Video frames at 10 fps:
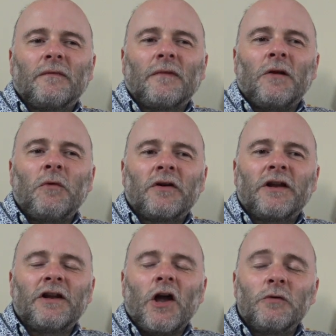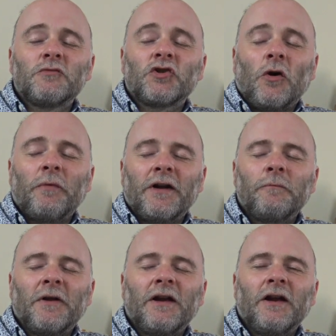I work in home shopping,
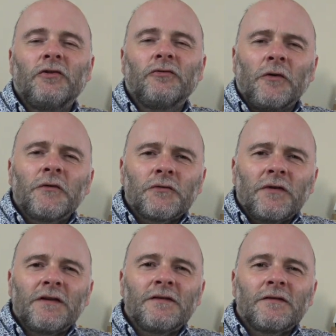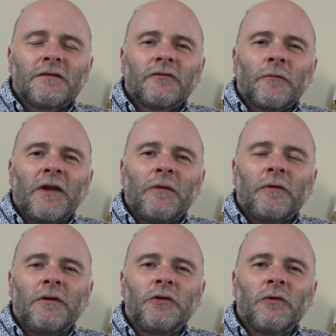picking groceries for
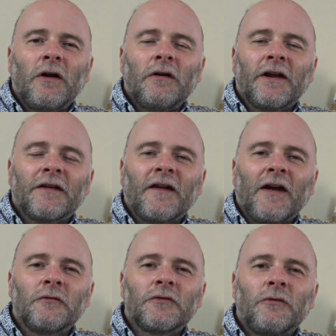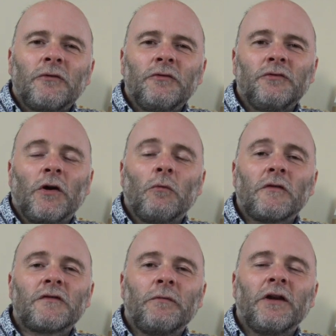people who can't get out or who don't
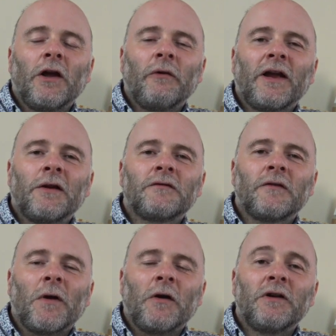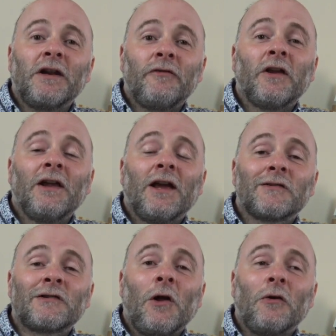want to be going out at the moment, if you can get a
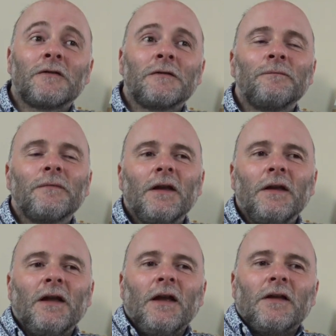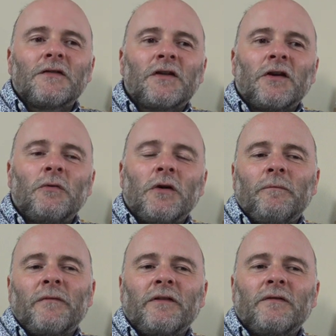slot.
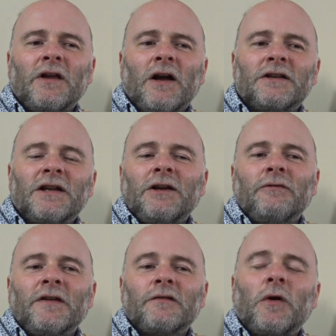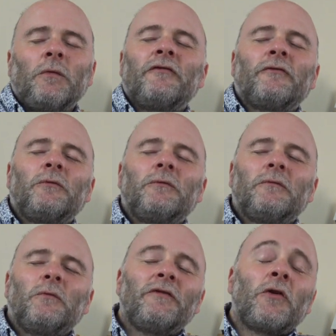So the idea is, well,
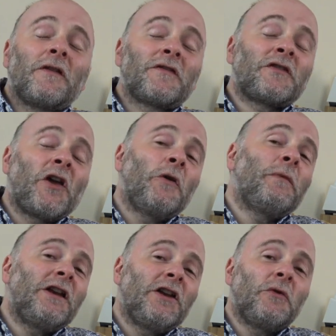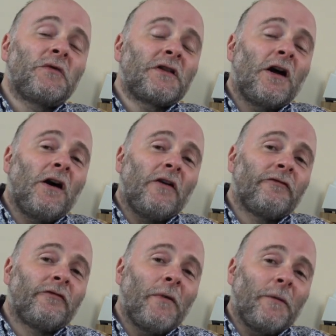we've got so many new
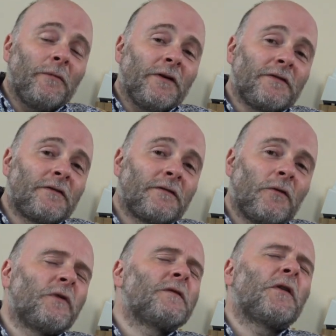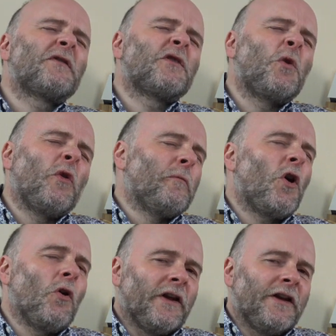staff members, or we're supposed to call them
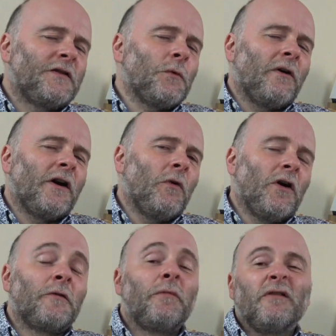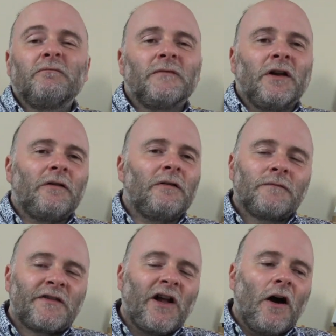colleagues where I work, but no,
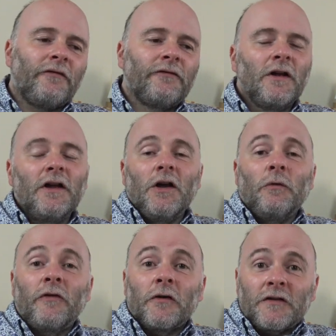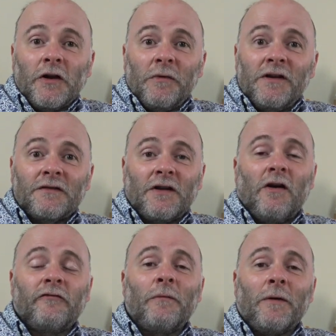staff. We've got so many
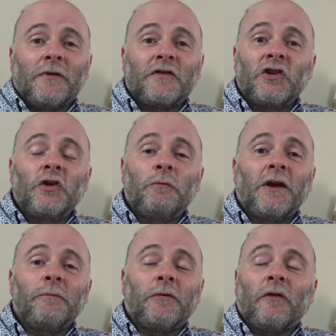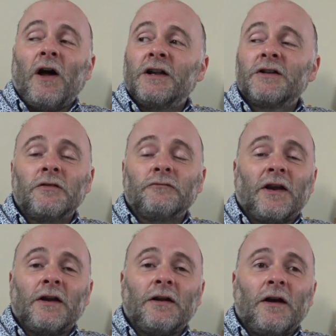staff members, new people that I don't
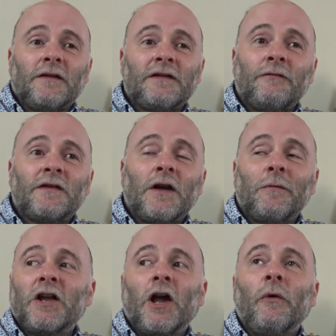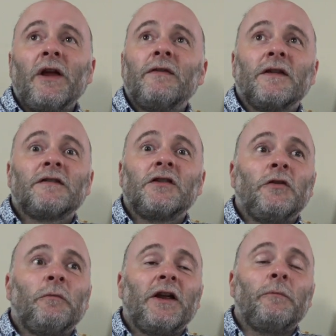recognise. Every time I go in, there's new
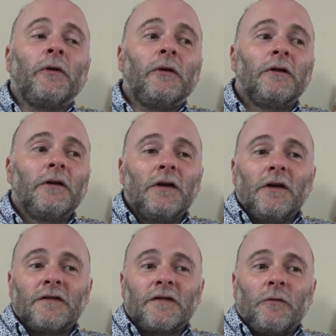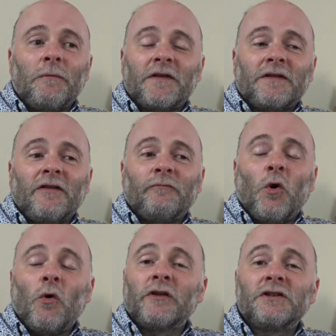people. So we must have
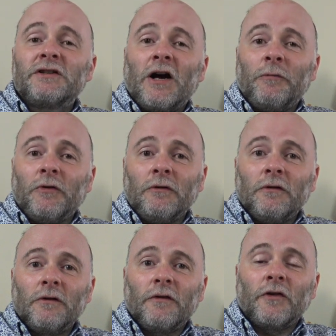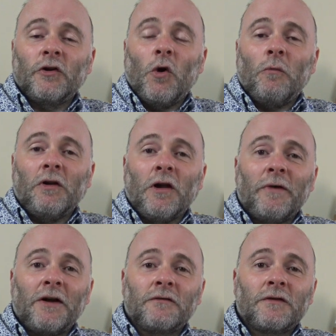more than double the normal
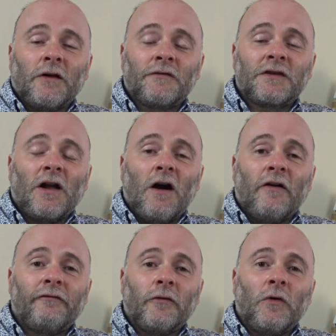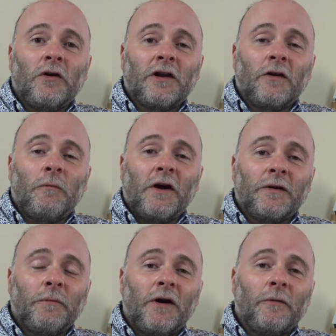amount of staff working on my
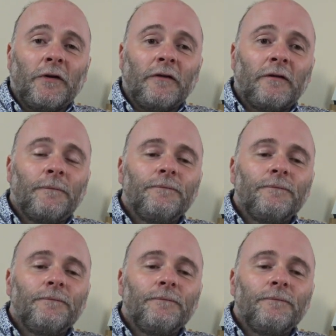department.